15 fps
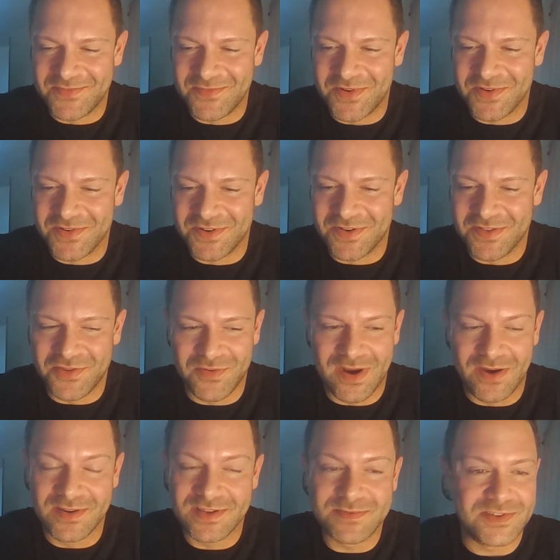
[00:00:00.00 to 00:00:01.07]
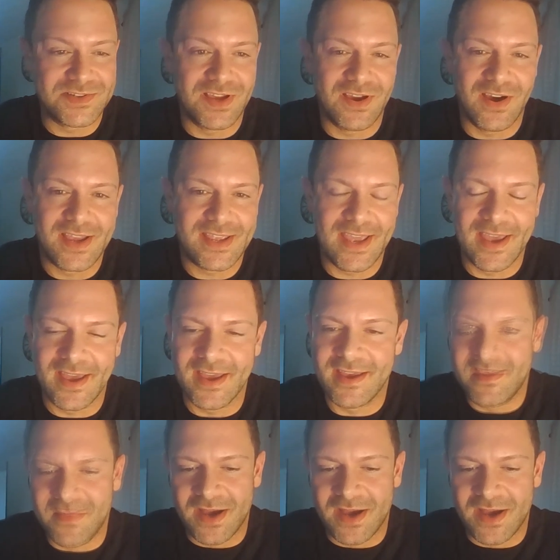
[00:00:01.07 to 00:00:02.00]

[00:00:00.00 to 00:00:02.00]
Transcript: whatnot throughout, especially high care.